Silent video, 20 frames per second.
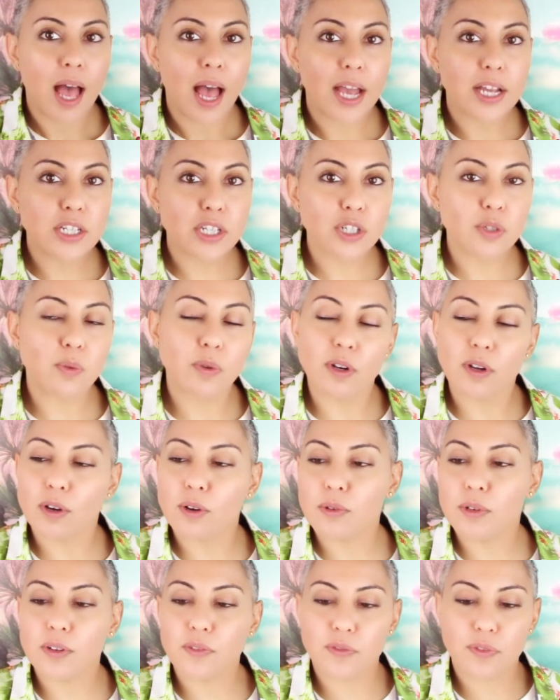I just want to
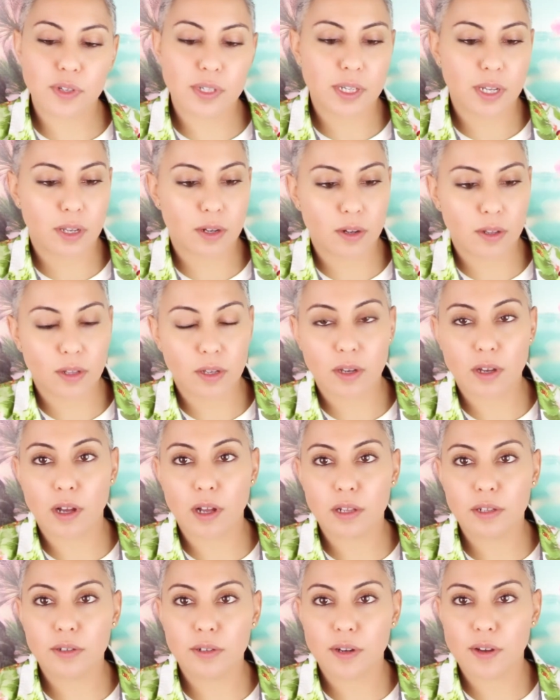hone in for a second on the
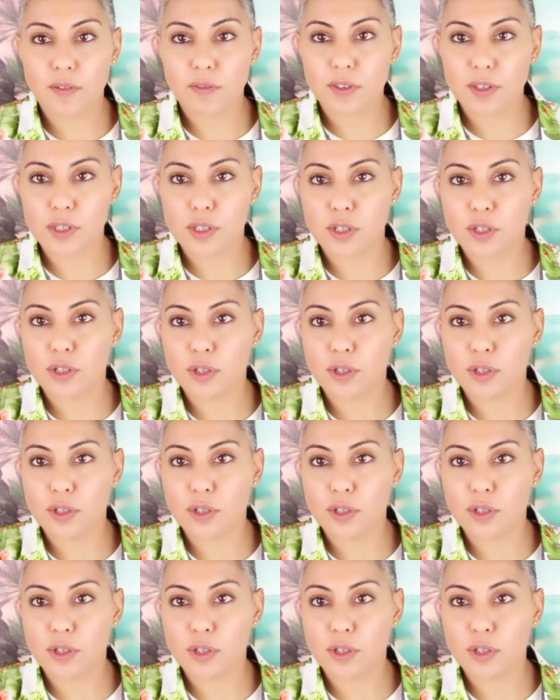color of this